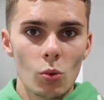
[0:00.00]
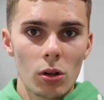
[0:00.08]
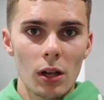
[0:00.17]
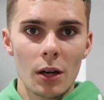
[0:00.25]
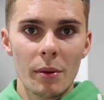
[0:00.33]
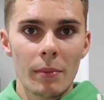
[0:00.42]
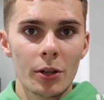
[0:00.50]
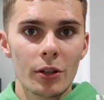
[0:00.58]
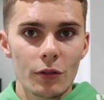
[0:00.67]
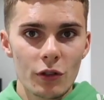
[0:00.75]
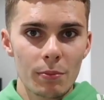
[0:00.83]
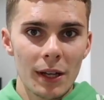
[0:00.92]
Warholm and
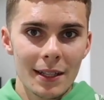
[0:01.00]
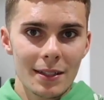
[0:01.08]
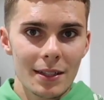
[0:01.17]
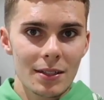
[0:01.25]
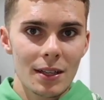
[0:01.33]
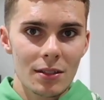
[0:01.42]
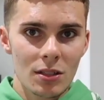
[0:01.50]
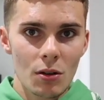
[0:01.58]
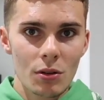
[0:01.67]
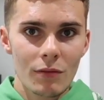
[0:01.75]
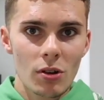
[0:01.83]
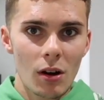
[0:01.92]
Mondo Duplantis. So
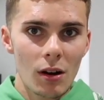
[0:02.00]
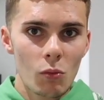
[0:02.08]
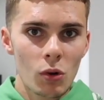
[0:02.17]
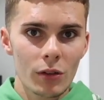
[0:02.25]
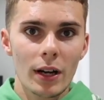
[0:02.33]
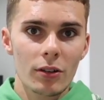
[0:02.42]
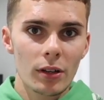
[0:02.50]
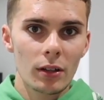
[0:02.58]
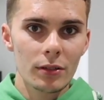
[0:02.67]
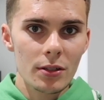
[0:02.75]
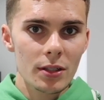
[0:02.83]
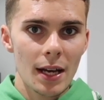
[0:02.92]
you've got world record
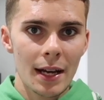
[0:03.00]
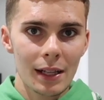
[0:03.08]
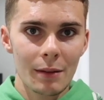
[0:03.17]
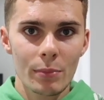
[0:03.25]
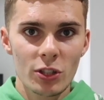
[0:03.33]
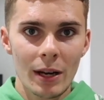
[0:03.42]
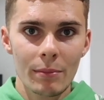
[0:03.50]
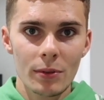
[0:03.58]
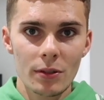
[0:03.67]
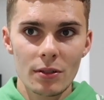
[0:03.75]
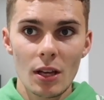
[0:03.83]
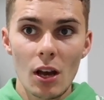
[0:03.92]
holders and Olympic
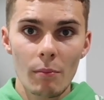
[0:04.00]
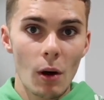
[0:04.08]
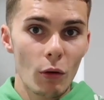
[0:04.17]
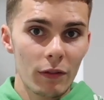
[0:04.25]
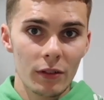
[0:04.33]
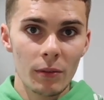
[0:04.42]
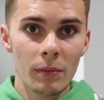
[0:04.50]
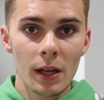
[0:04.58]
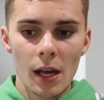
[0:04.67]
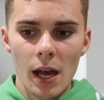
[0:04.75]
champions, both of them.